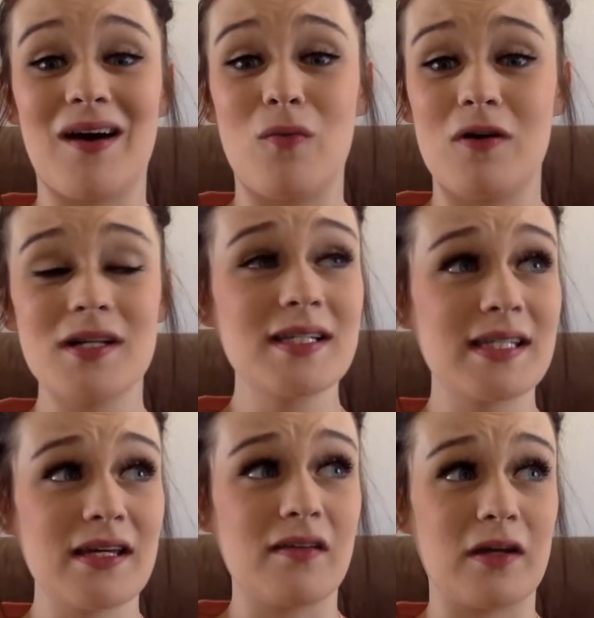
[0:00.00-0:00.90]
I want to
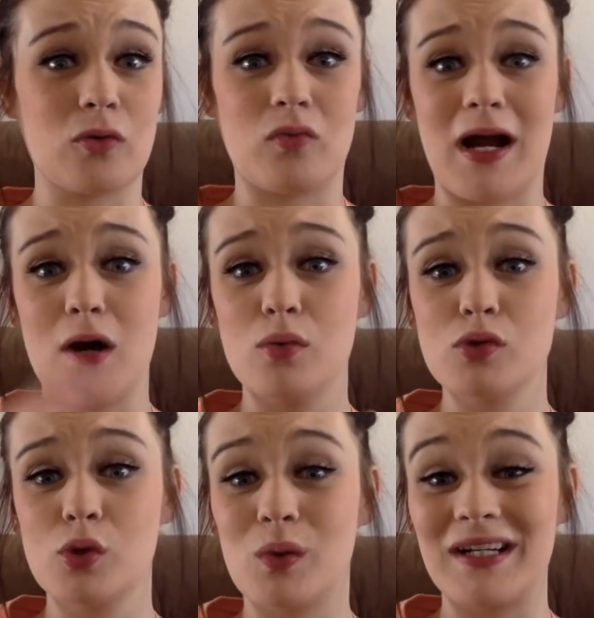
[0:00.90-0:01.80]
say like
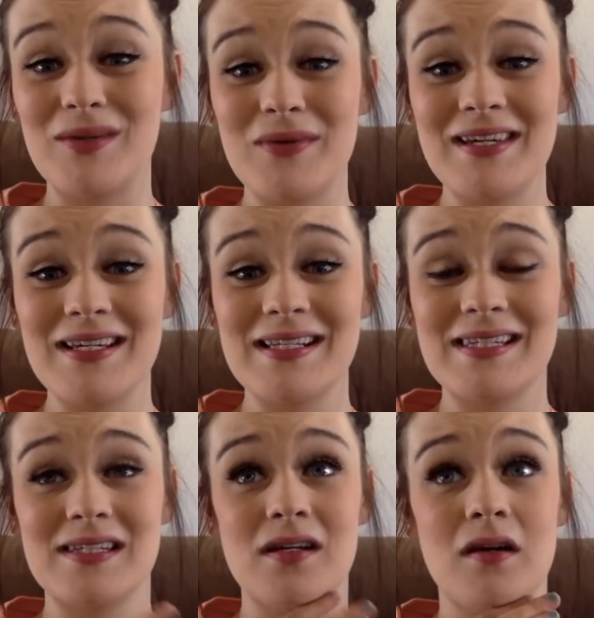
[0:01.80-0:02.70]
around 20
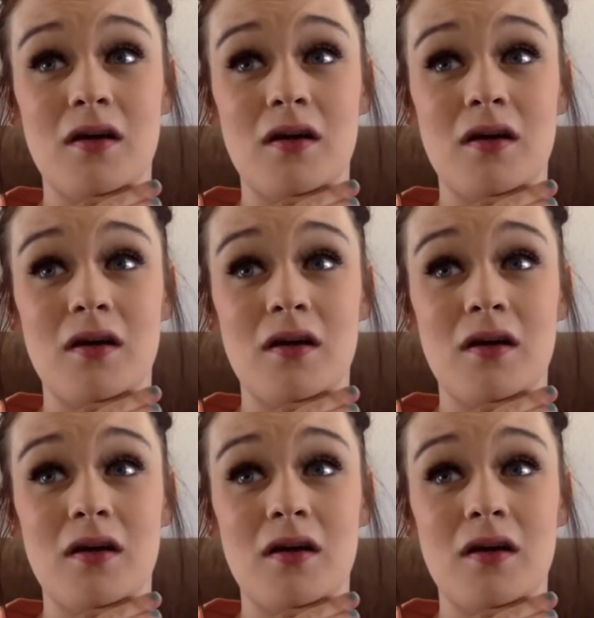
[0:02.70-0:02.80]
weeks,